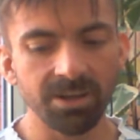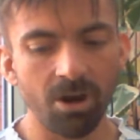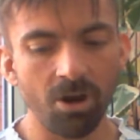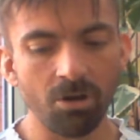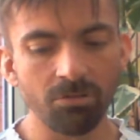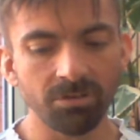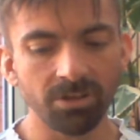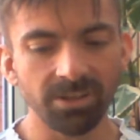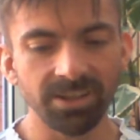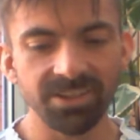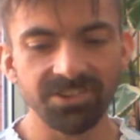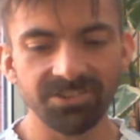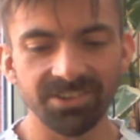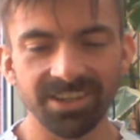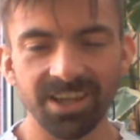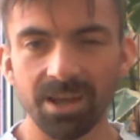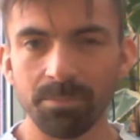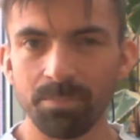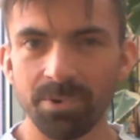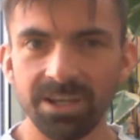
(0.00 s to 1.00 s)
on
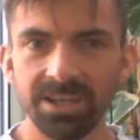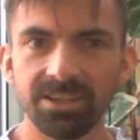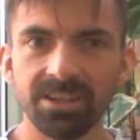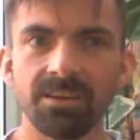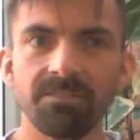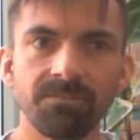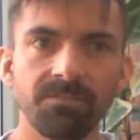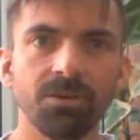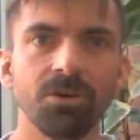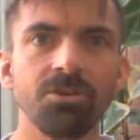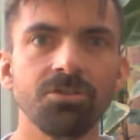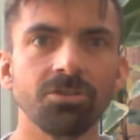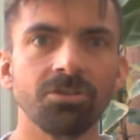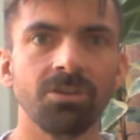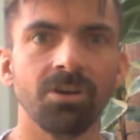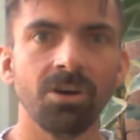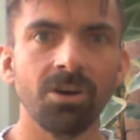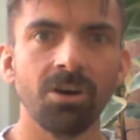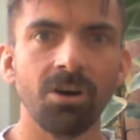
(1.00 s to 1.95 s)
releasing a PDF version